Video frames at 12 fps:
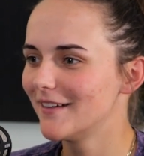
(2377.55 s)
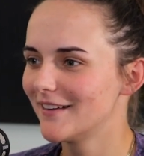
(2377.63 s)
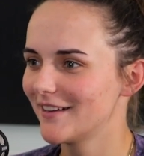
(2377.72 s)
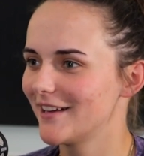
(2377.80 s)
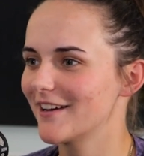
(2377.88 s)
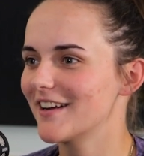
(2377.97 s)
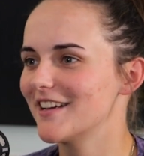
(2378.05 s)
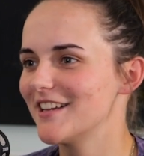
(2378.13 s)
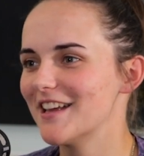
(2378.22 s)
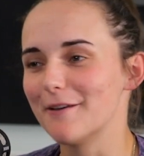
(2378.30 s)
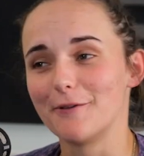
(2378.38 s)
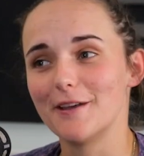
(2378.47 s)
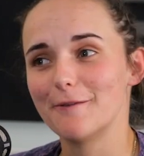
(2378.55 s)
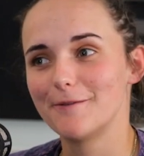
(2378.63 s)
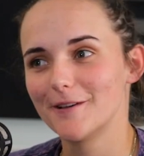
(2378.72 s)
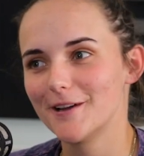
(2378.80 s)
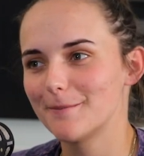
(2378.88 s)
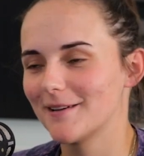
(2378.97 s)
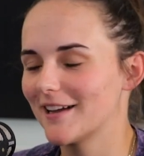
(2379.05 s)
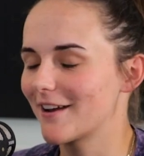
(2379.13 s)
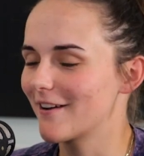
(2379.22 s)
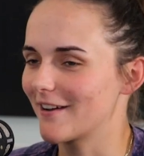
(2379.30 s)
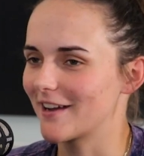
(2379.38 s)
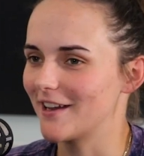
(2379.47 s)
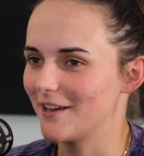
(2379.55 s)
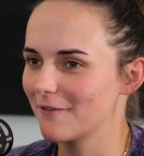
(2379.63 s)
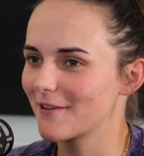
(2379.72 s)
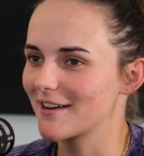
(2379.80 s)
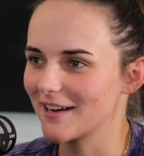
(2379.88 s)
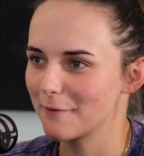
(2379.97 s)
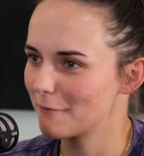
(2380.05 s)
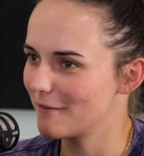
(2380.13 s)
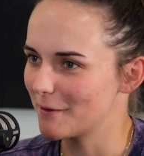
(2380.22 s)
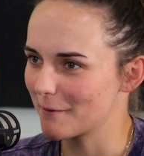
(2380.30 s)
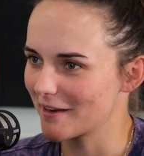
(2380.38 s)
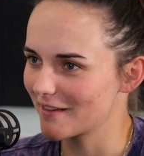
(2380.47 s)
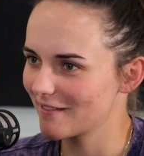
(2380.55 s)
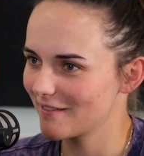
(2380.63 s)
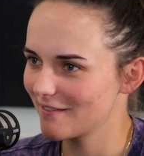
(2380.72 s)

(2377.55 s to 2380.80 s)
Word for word: You gotta, if you're going to play cricket, you've got to love fielding.